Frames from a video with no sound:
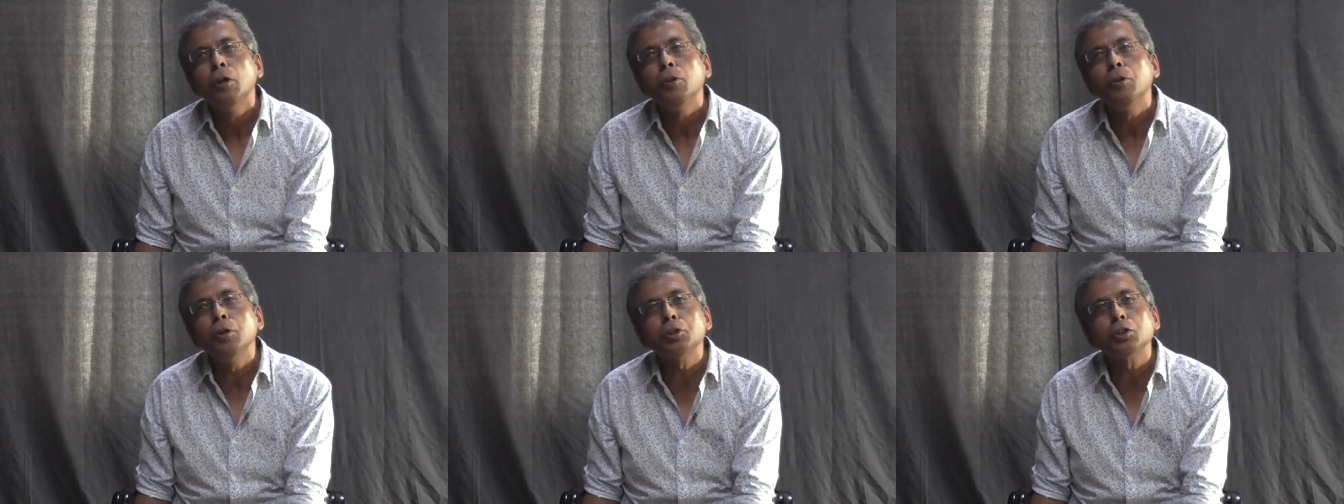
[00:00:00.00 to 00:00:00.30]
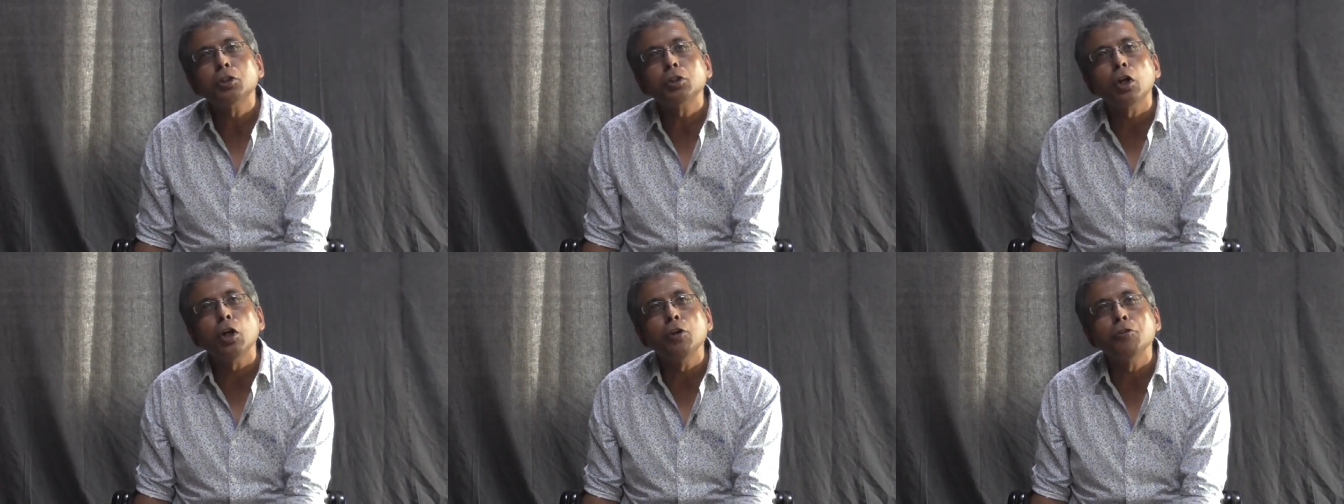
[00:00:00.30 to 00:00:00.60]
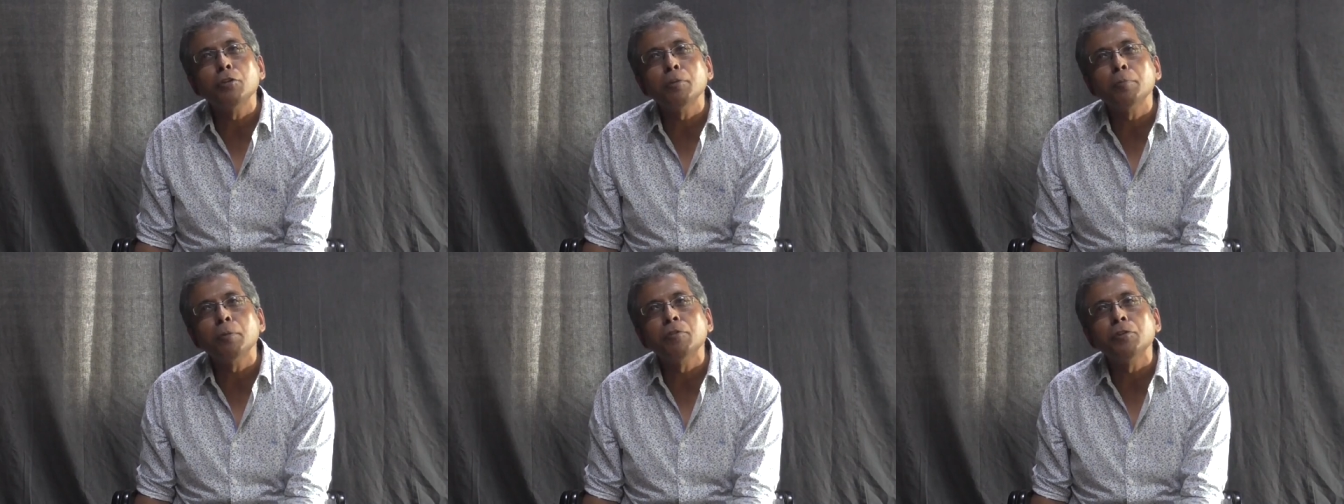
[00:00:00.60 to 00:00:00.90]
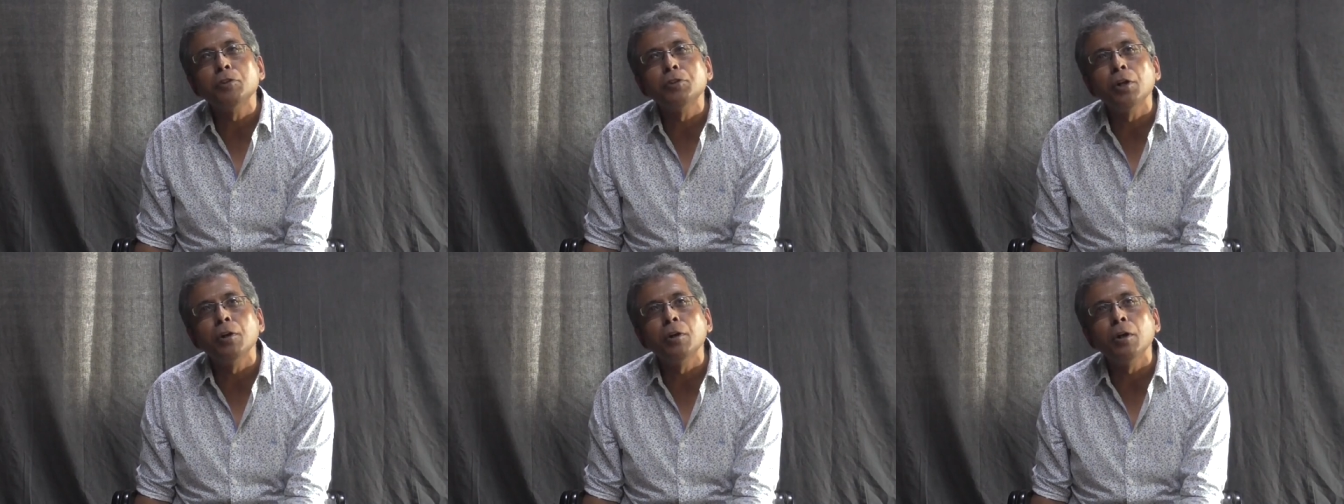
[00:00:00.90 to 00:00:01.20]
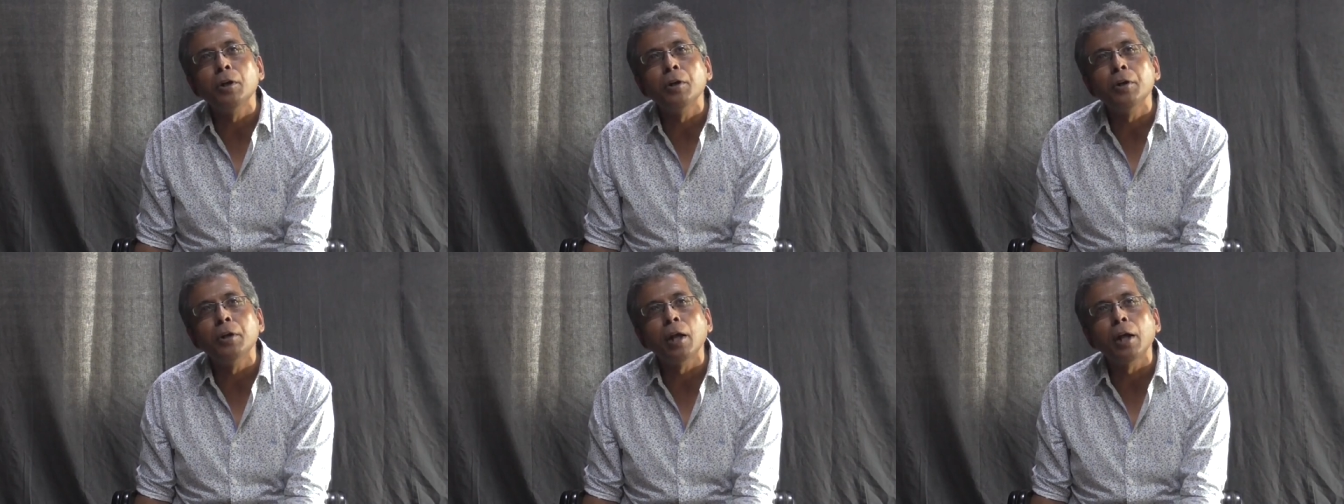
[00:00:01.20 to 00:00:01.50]
this concept of the
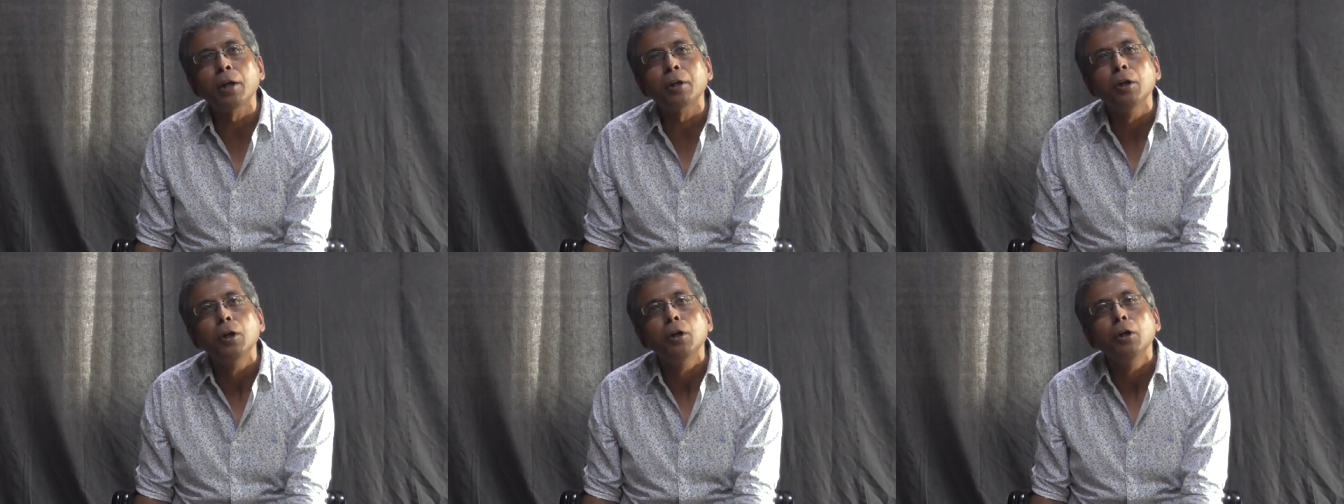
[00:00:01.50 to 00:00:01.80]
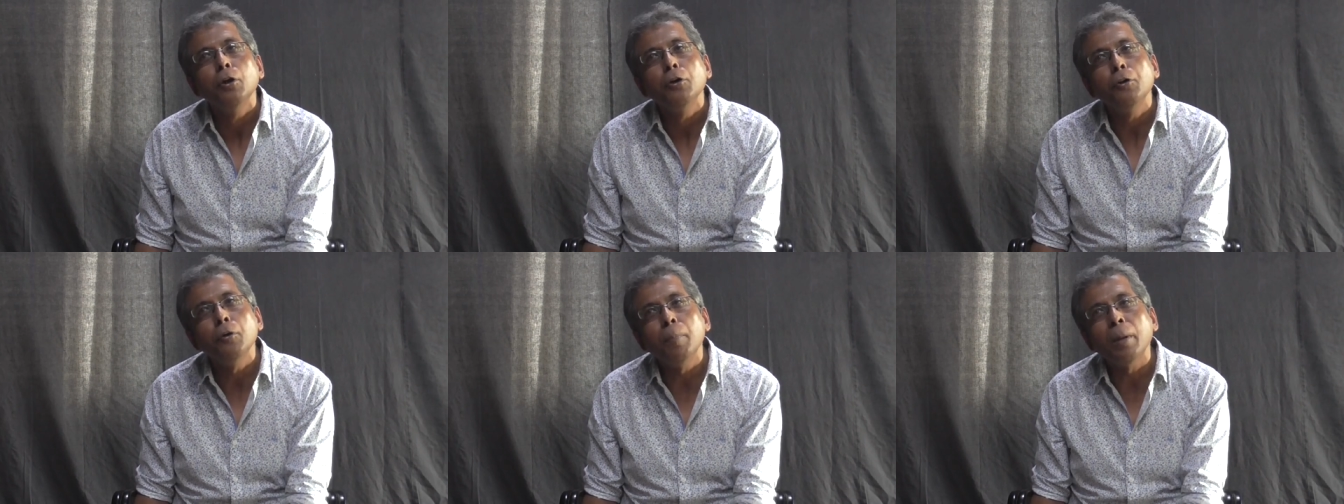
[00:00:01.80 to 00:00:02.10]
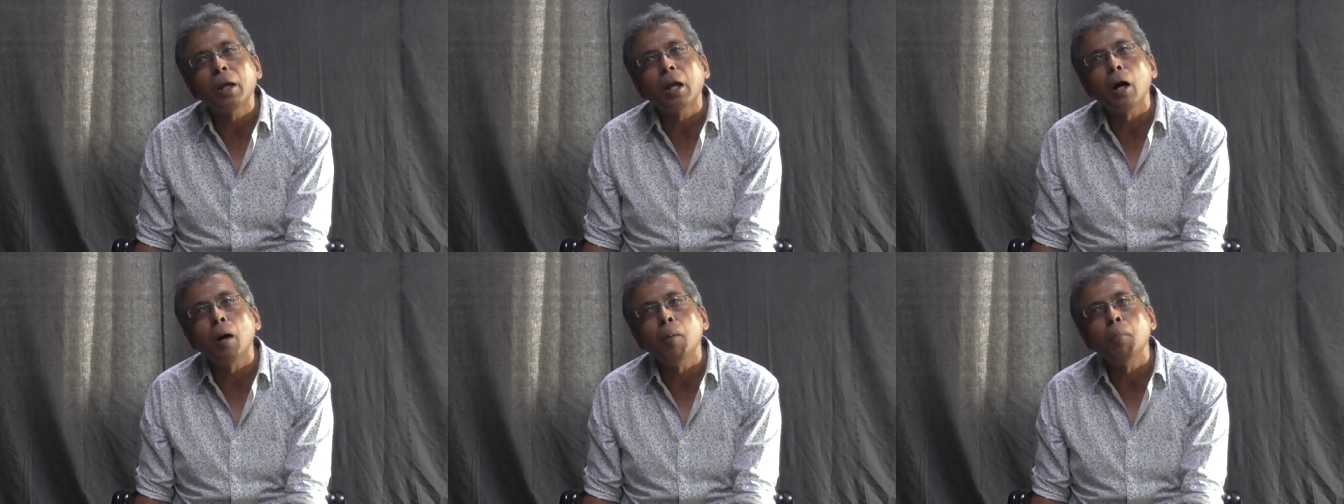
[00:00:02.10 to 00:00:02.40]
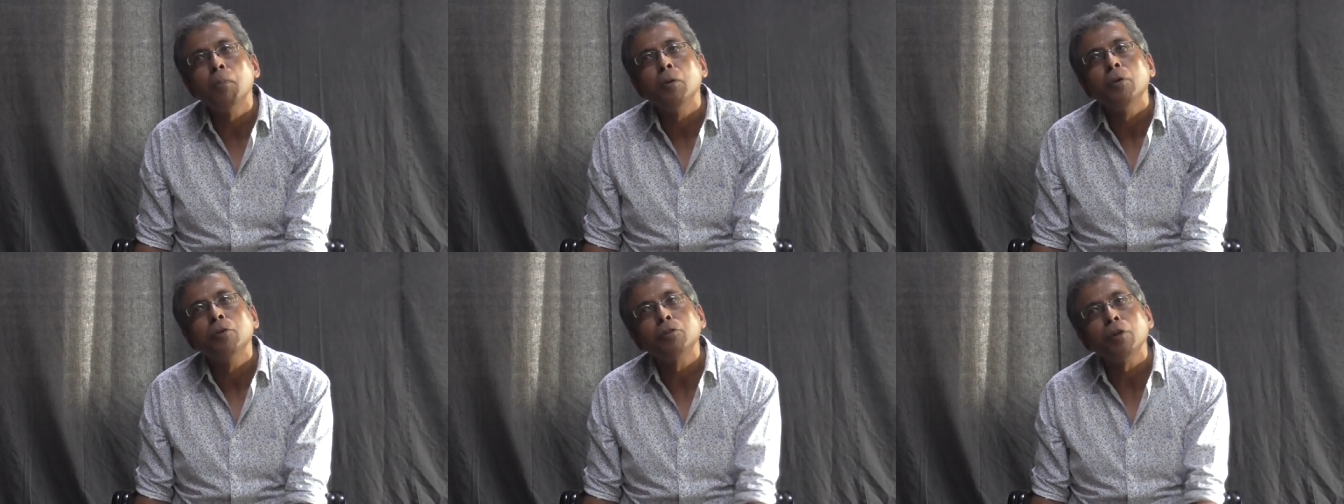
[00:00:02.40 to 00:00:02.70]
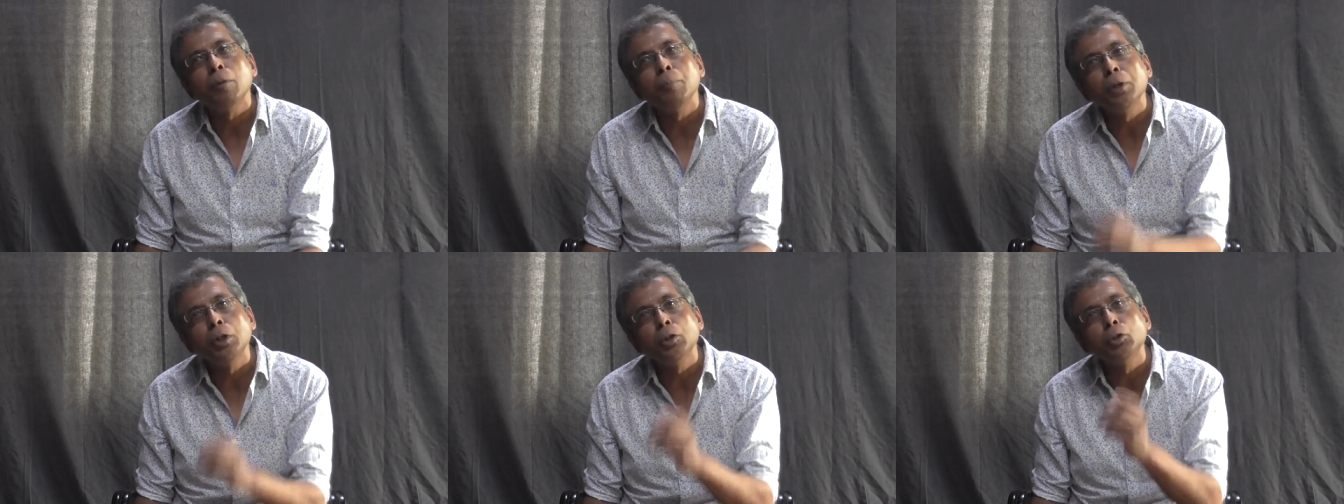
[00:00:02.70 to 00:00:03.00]
general intellect to become
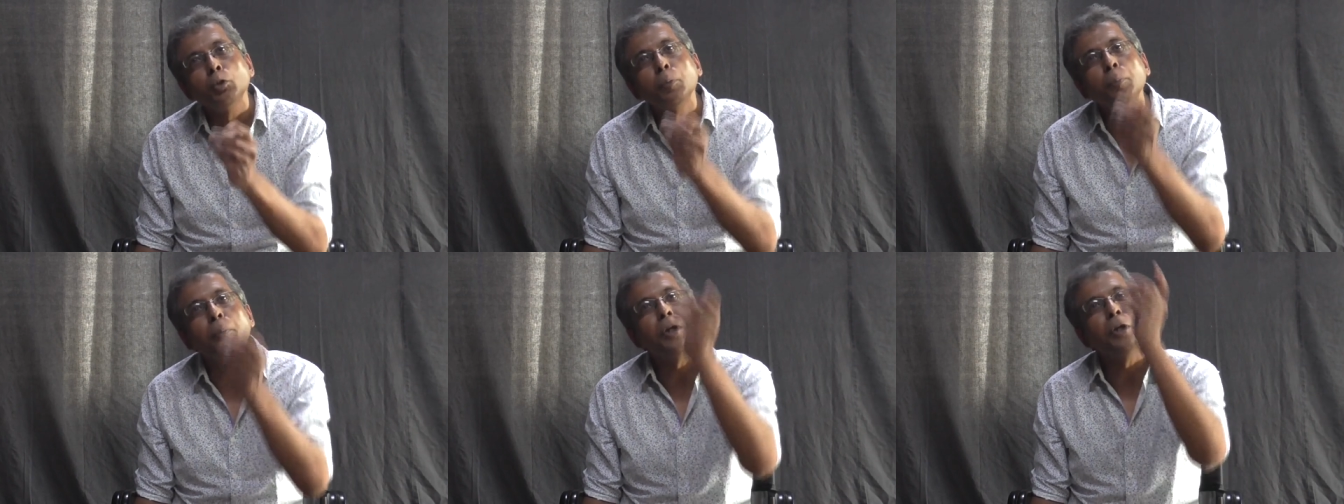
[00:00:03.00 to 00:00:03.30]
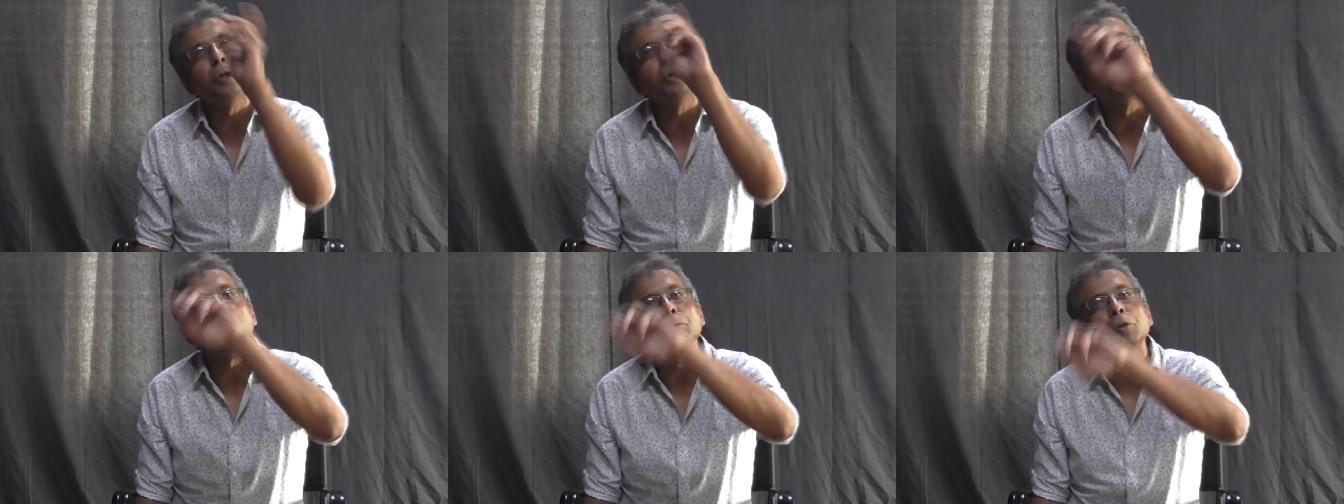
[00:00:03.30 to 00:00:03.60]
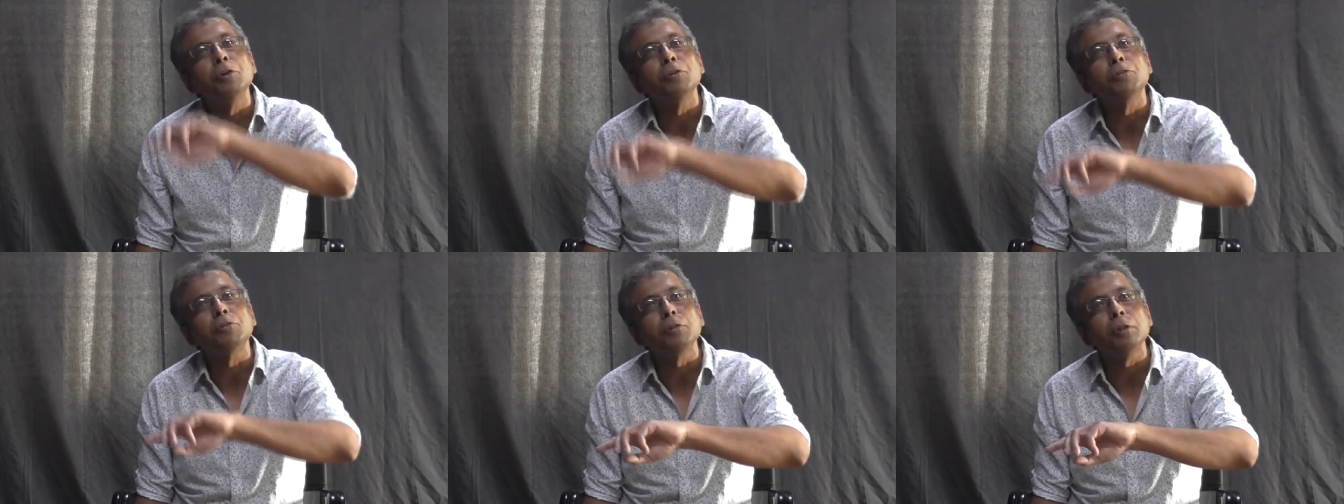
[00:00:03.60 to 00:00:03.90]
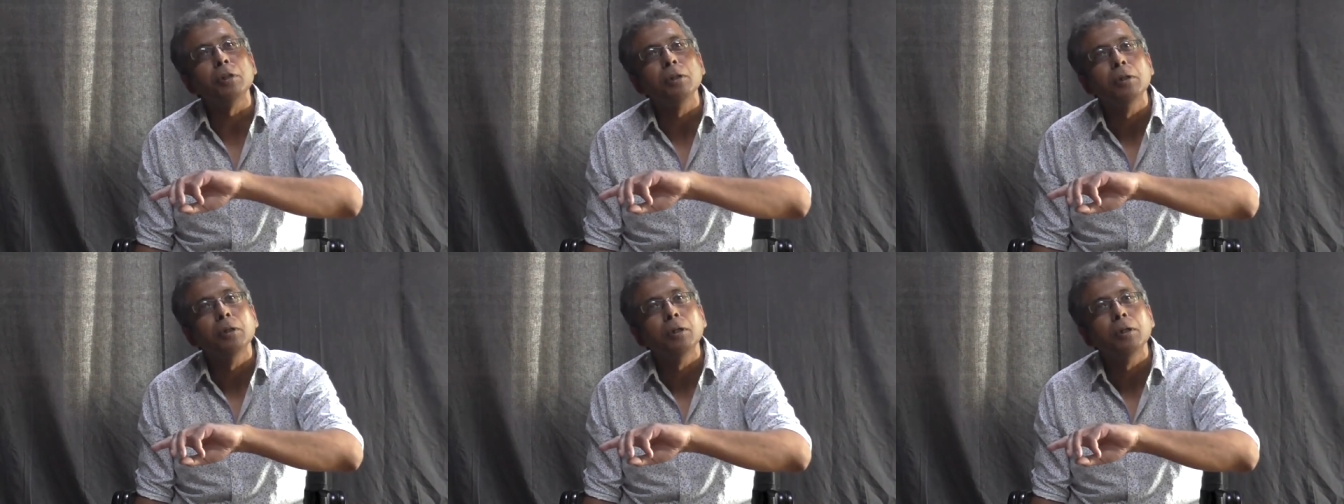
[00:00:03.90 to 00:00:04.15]
something superior to history.